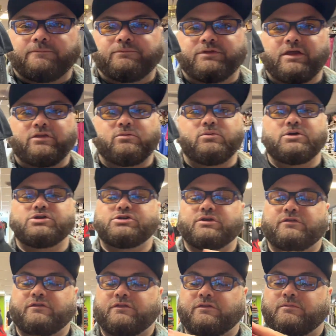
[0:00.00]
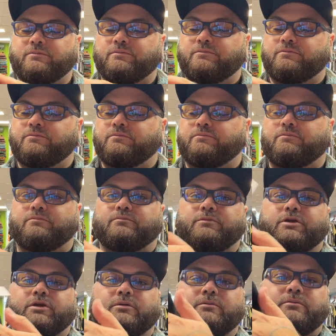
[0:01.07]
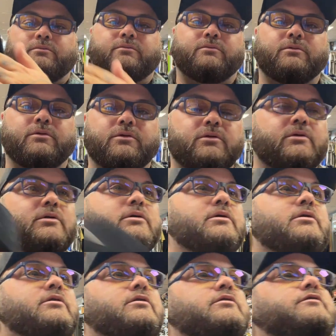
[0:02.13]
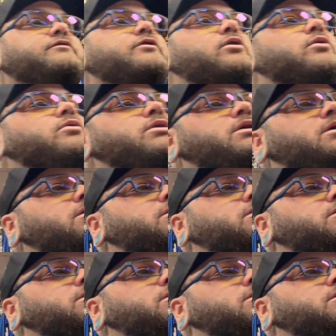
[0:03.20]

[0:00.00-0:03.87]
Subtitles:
Death Wish, it's, you know, sewn